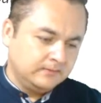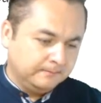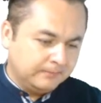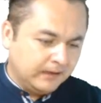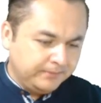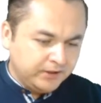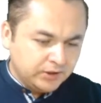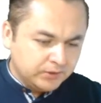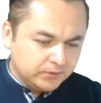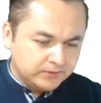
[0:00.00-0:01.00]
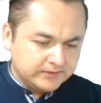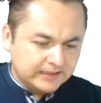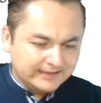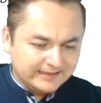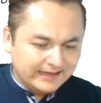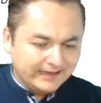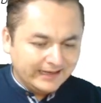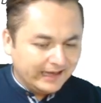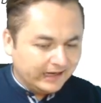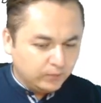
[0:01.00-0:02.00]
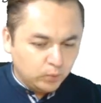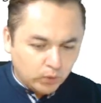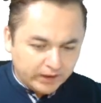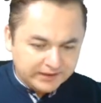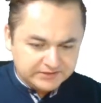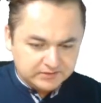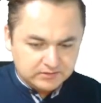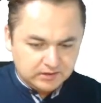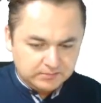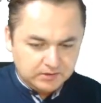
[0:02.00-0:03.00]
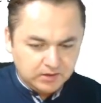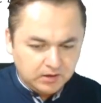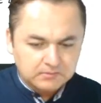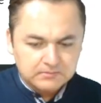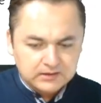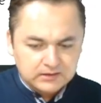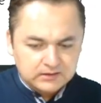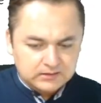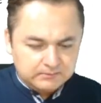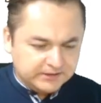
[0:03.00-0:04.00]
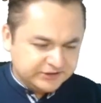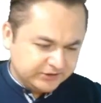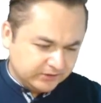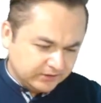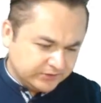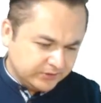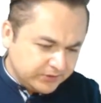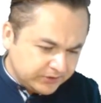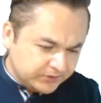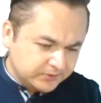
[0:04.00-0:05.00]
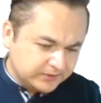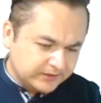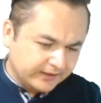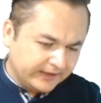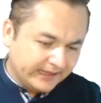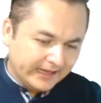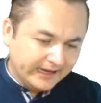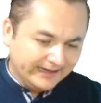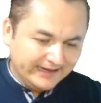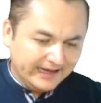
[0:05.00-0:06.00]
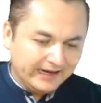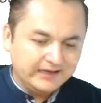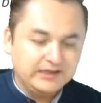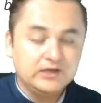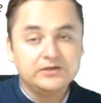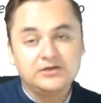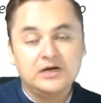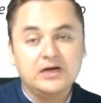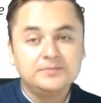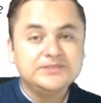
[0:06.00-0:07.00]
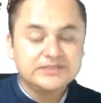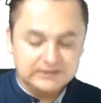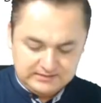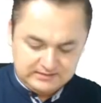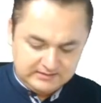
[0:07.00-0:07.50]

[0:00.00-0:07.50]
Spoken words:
Bobby knew that Dan hadn't wanted to come home, but she also knew that he hadn't had any other option.